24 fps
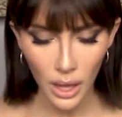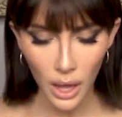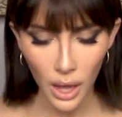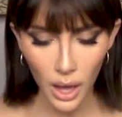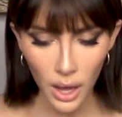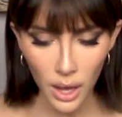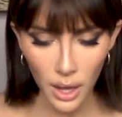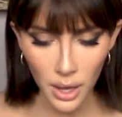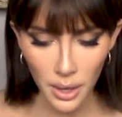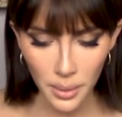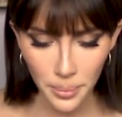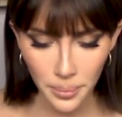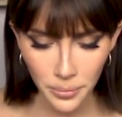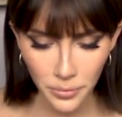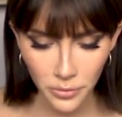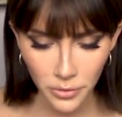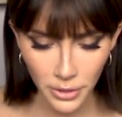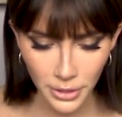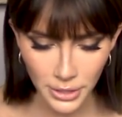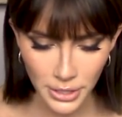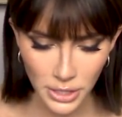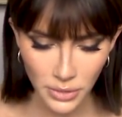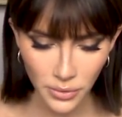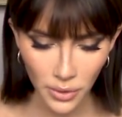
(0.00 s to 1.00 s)
Um,
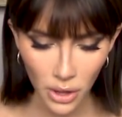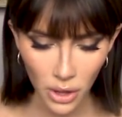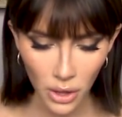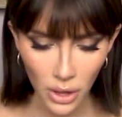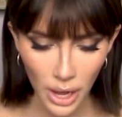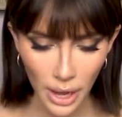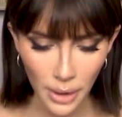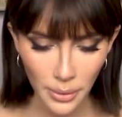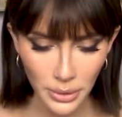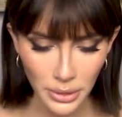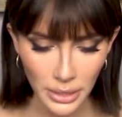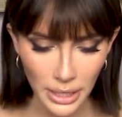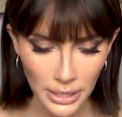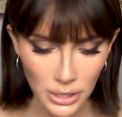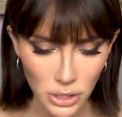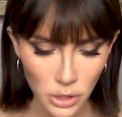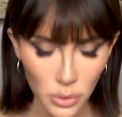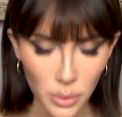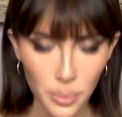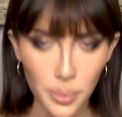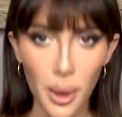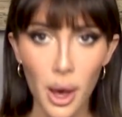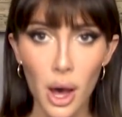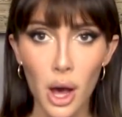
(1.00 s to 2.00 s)
first of all, I would like to
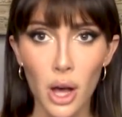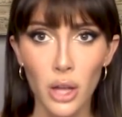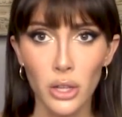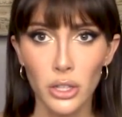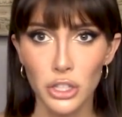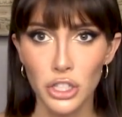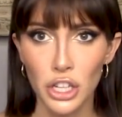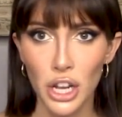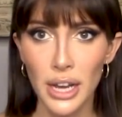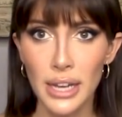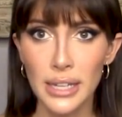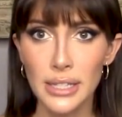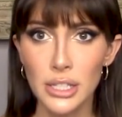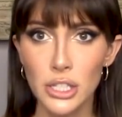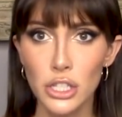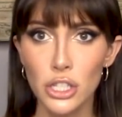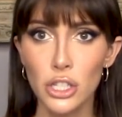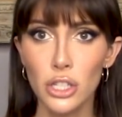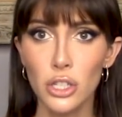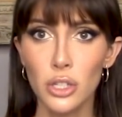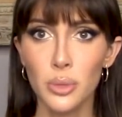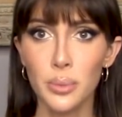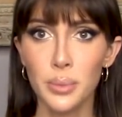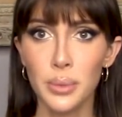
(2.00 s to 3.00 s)
apologize to
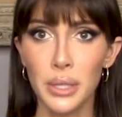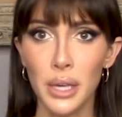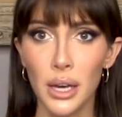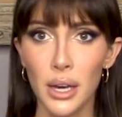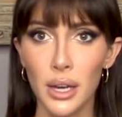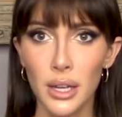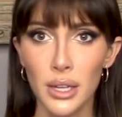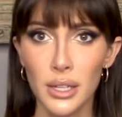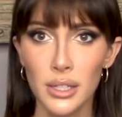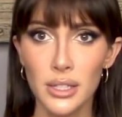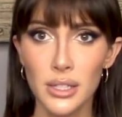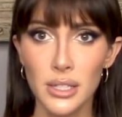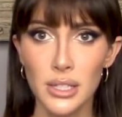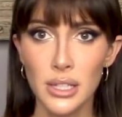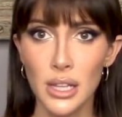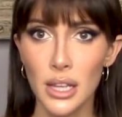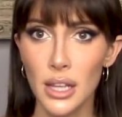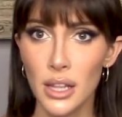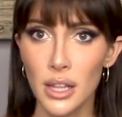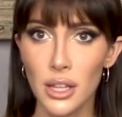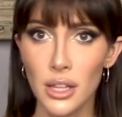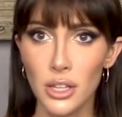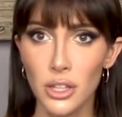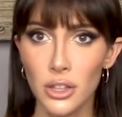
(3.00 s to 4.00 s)
you because
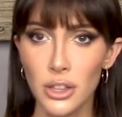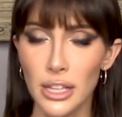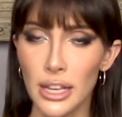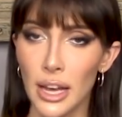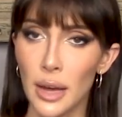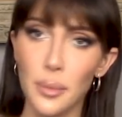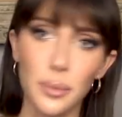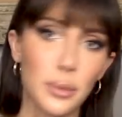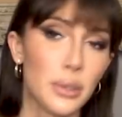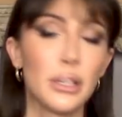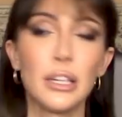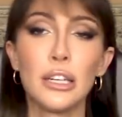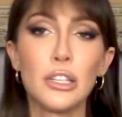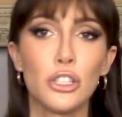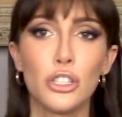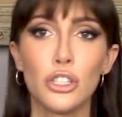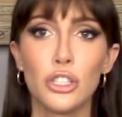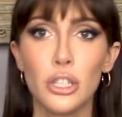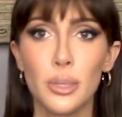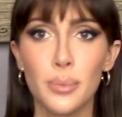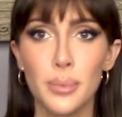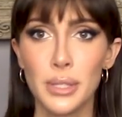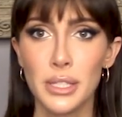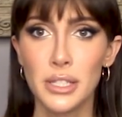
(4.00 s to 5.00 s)
that
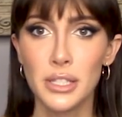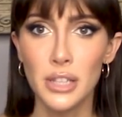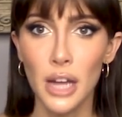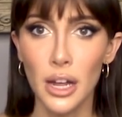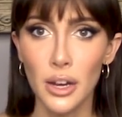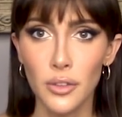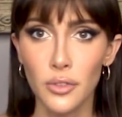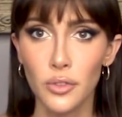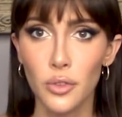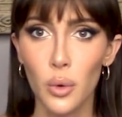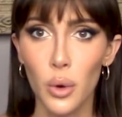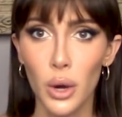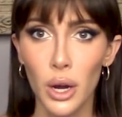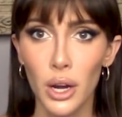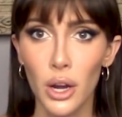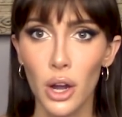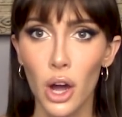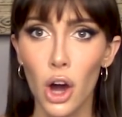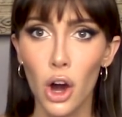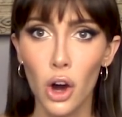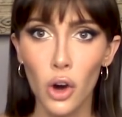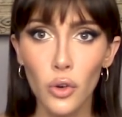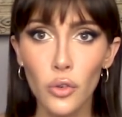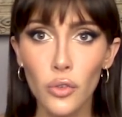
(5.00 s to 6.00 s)
relationship is done for.
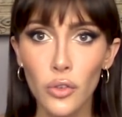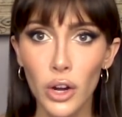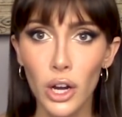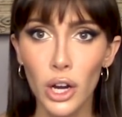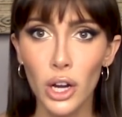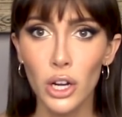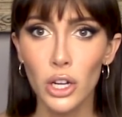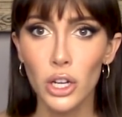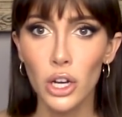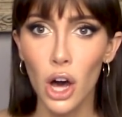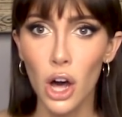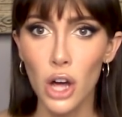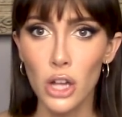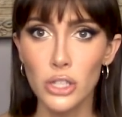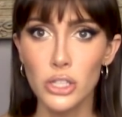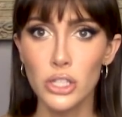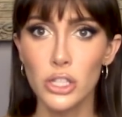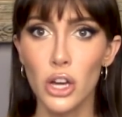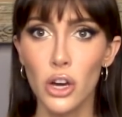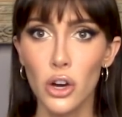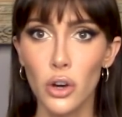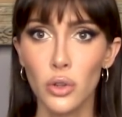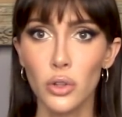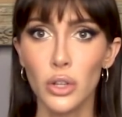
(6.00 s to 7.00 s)
Over,
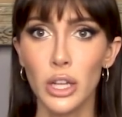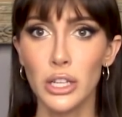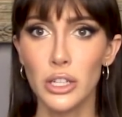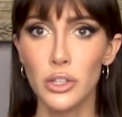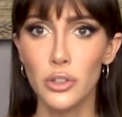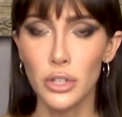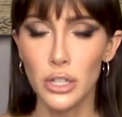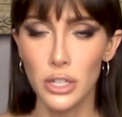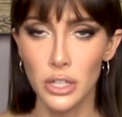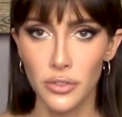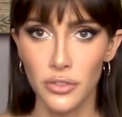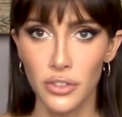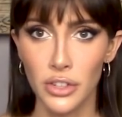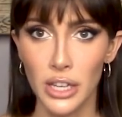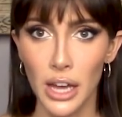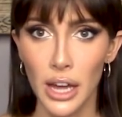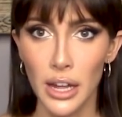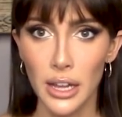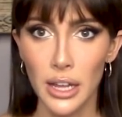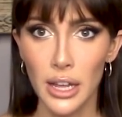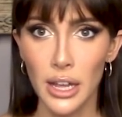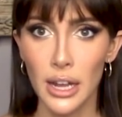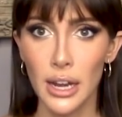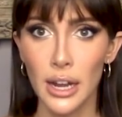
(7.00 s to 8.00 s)
gonzo, like you need to forget
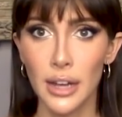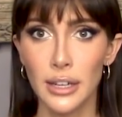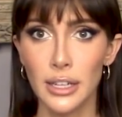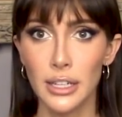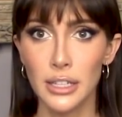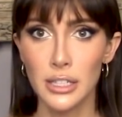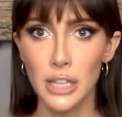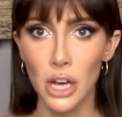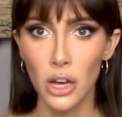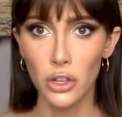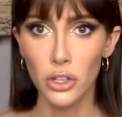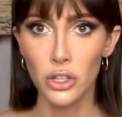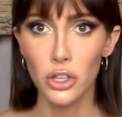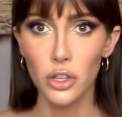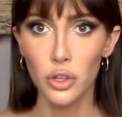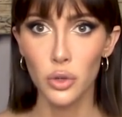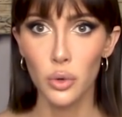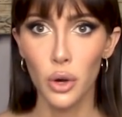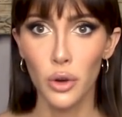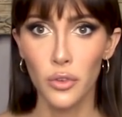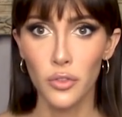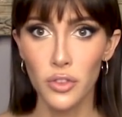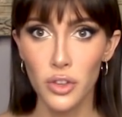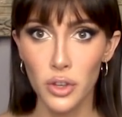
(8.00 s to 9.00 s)
it. And I'm going to tell you
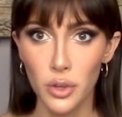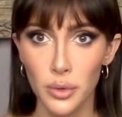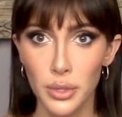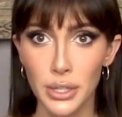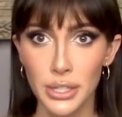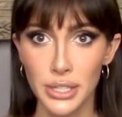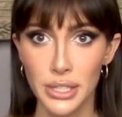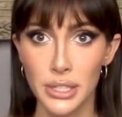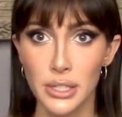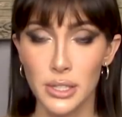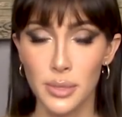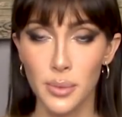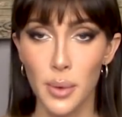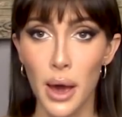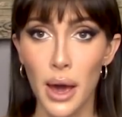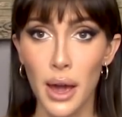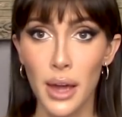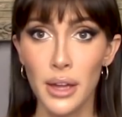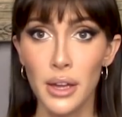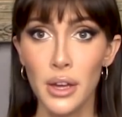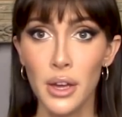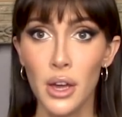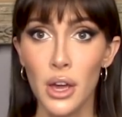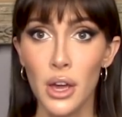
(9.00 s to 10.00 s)
a few reasons why.